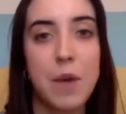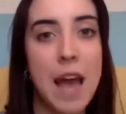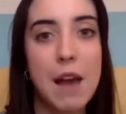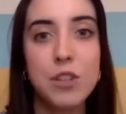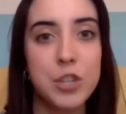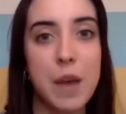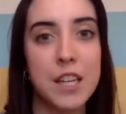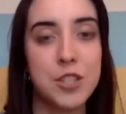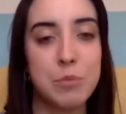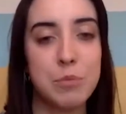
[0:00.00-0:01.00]
how did you
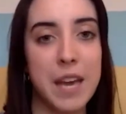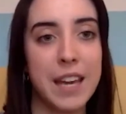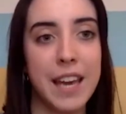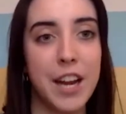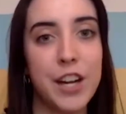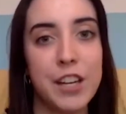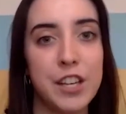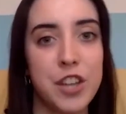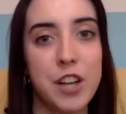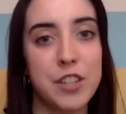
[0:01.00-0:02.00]
end up picking early
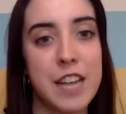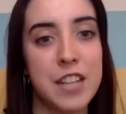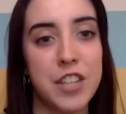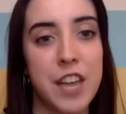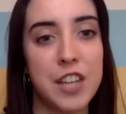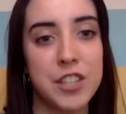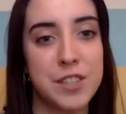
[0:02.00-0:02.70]
childhood education